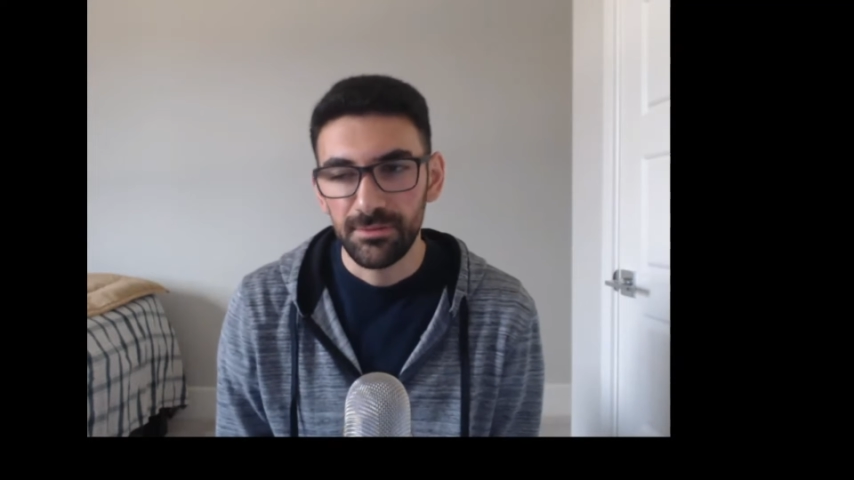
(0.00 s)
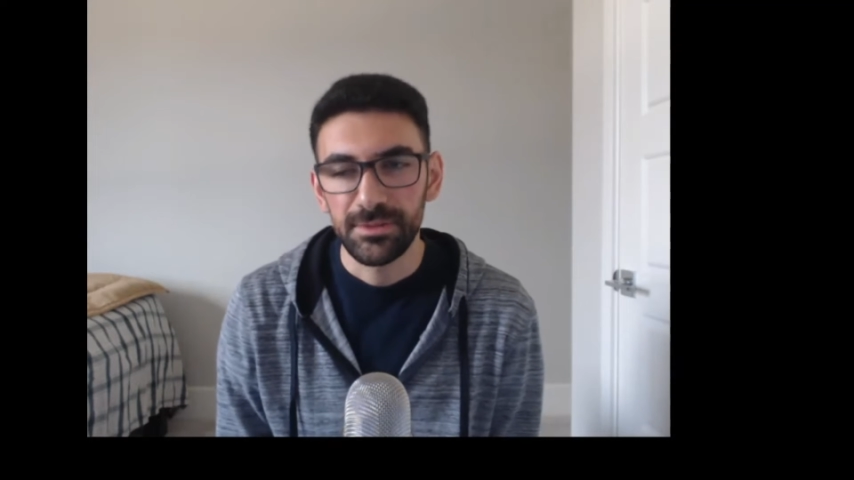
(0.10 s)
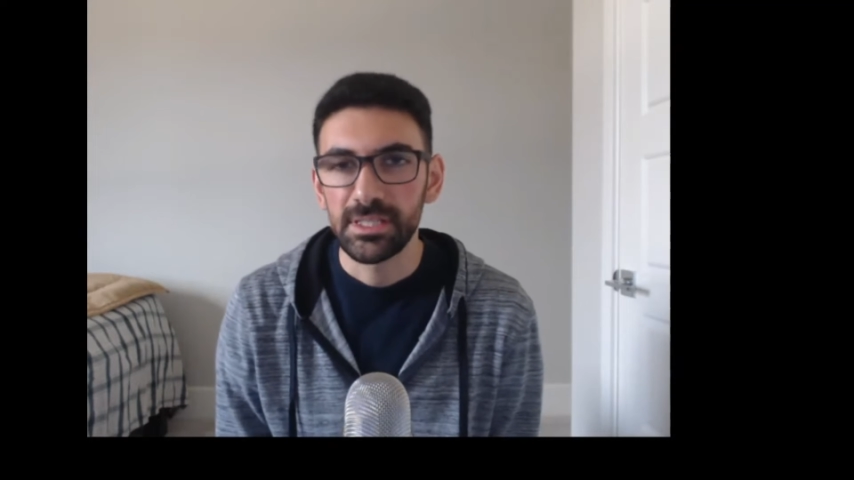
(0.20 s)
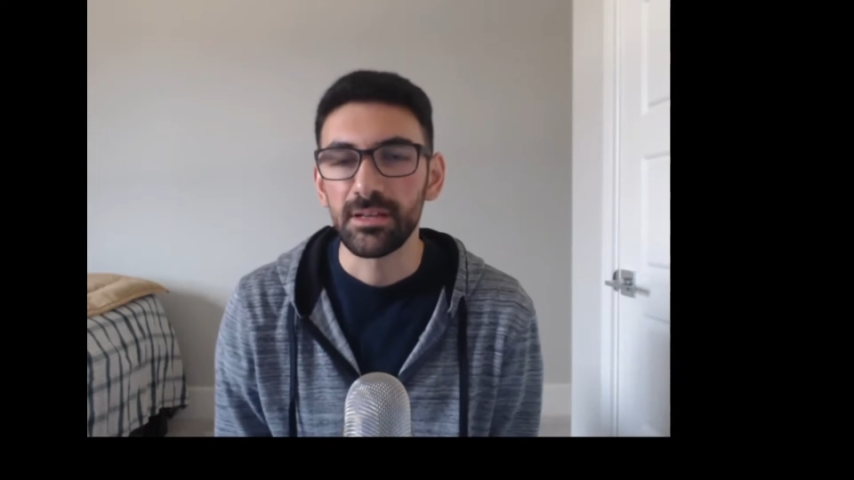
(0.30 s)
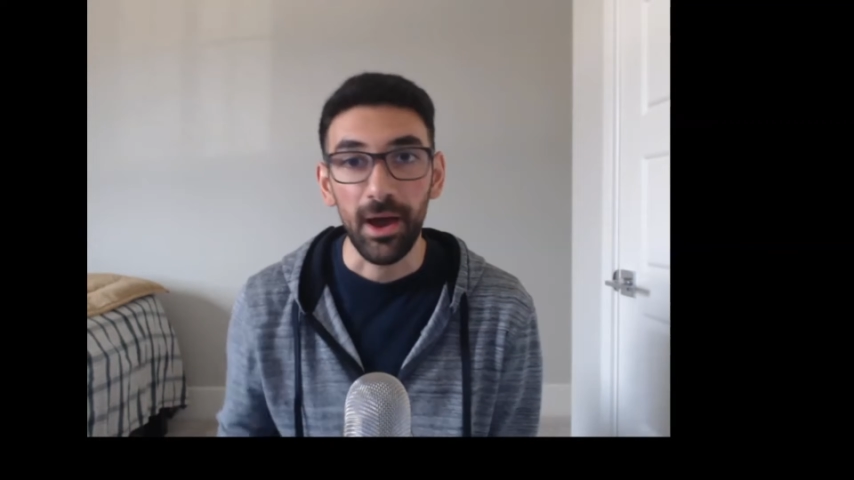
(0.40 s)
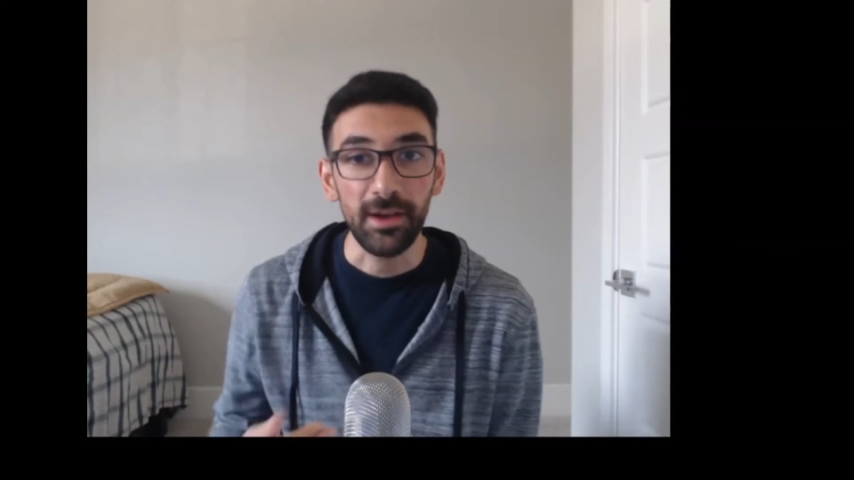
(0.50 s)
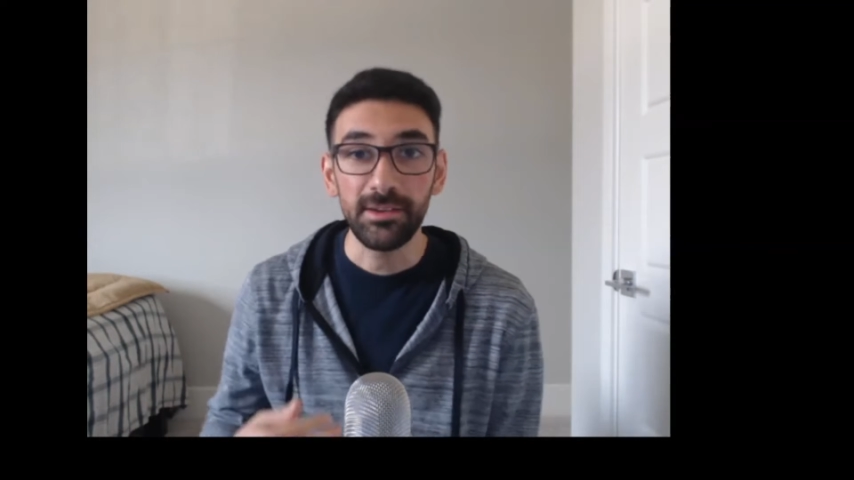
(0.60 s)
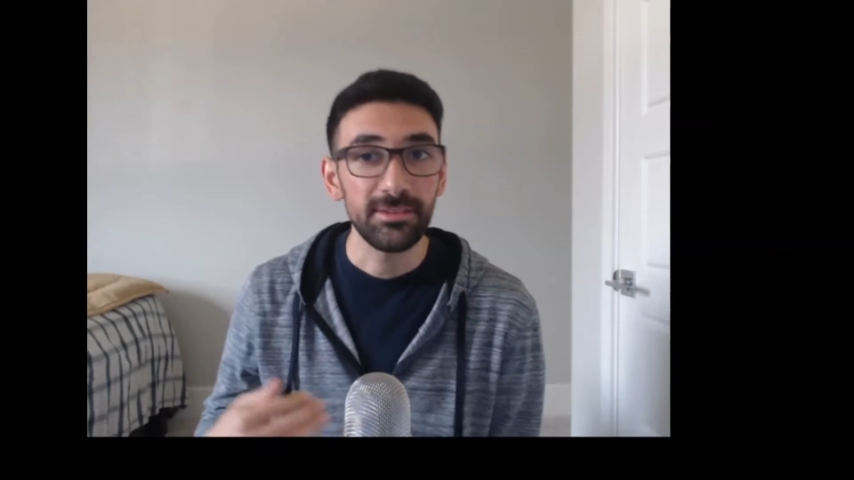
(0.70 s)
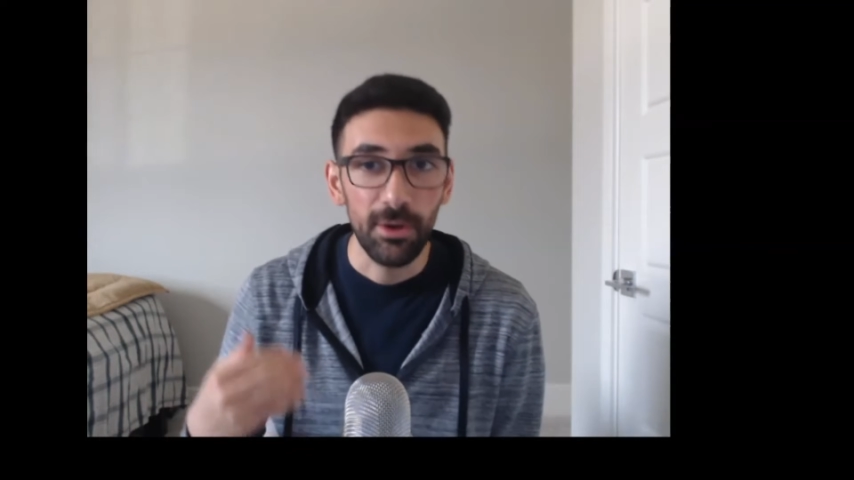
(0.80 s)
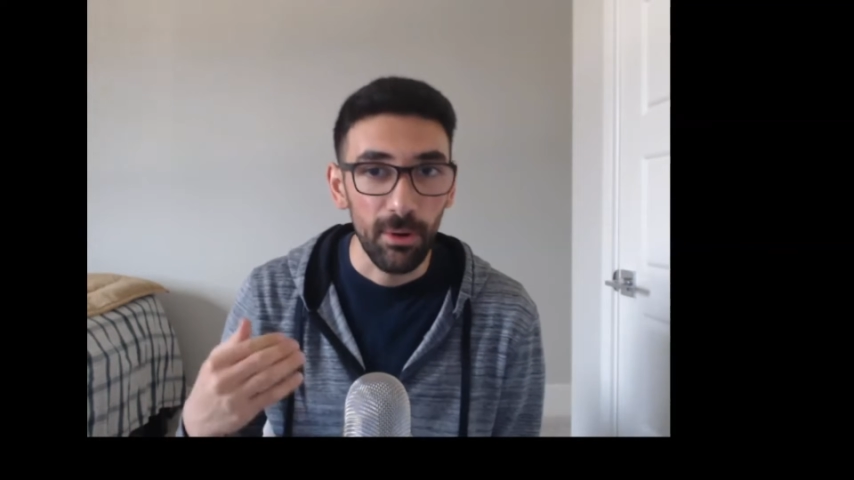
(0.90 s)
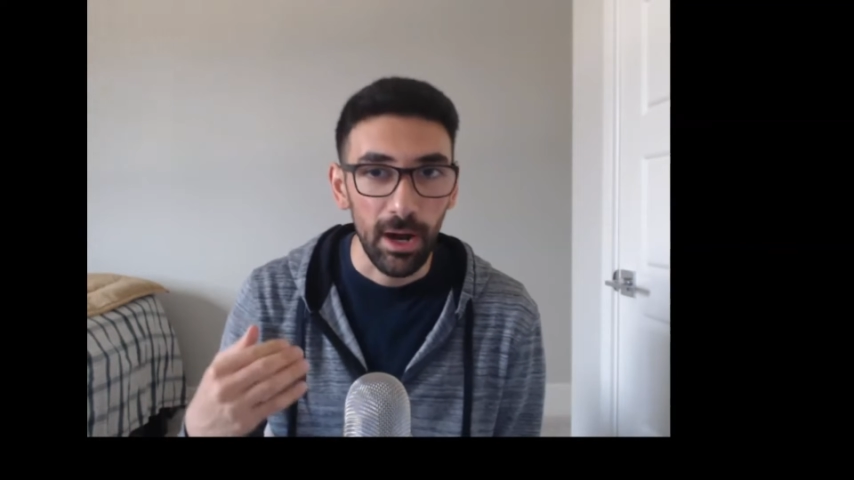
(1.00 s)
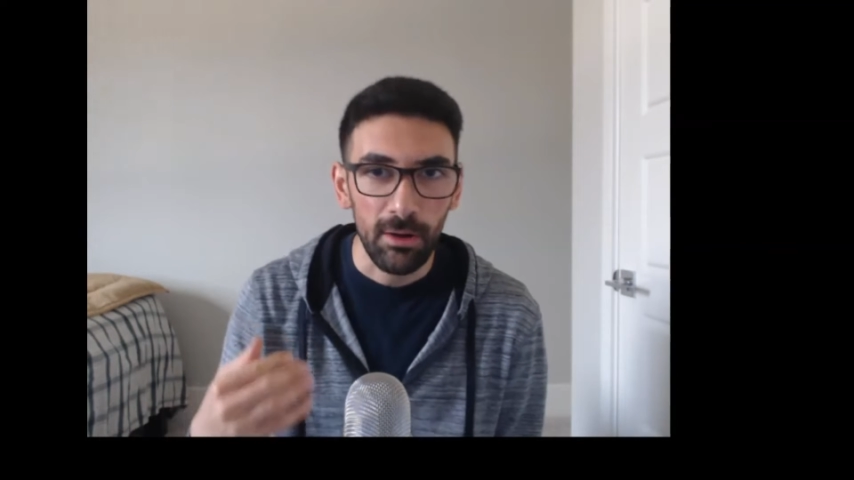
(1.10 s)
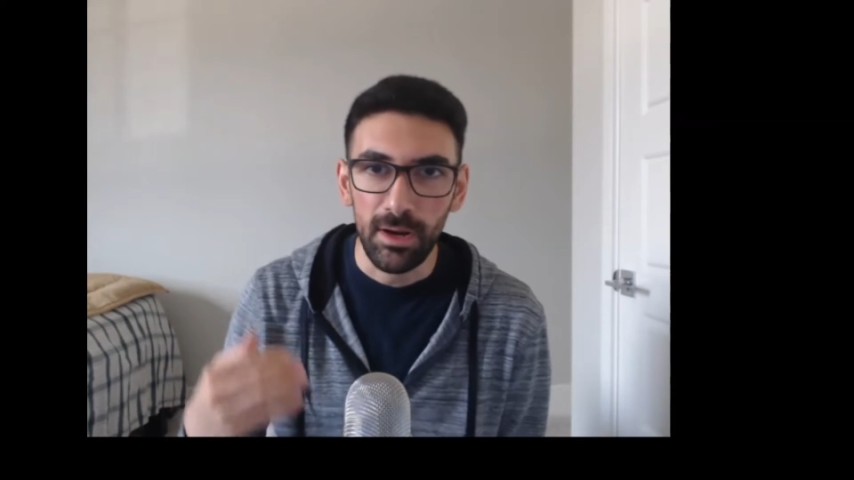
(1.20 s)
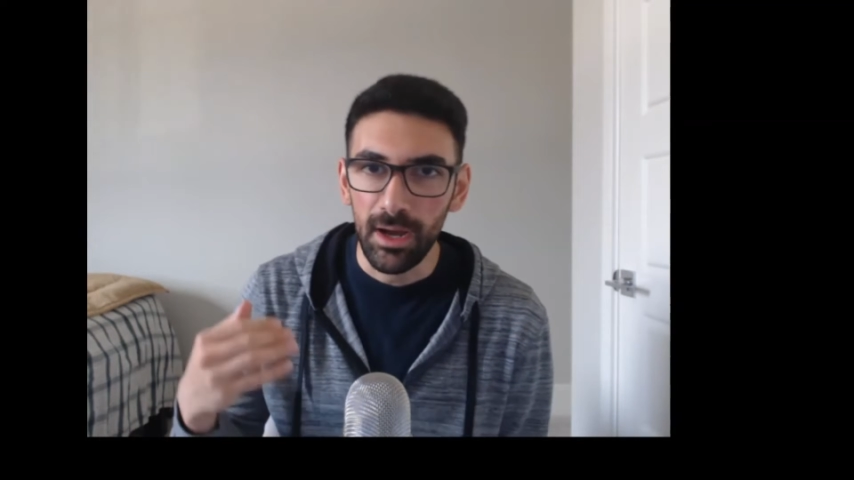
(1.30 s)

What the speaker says: He said, I need to go out.